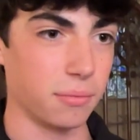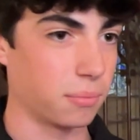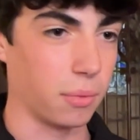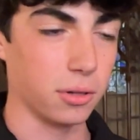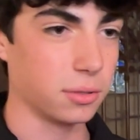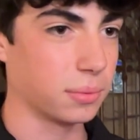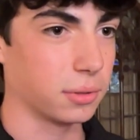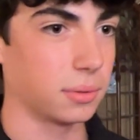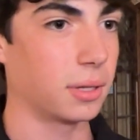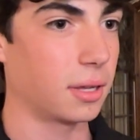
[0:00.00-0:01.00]

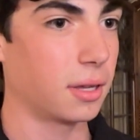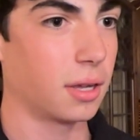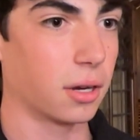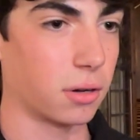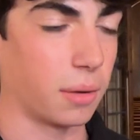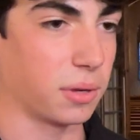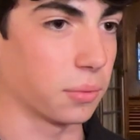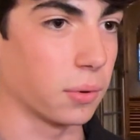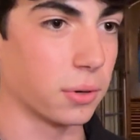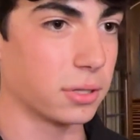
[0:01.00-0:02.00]
multiple Grammy
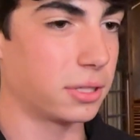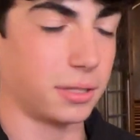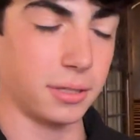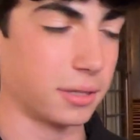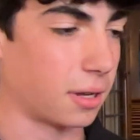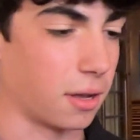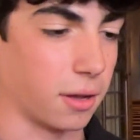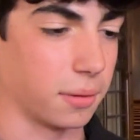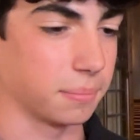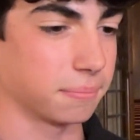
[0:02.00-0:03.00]
Awards.
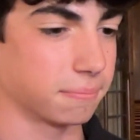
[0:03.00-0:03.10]
Um,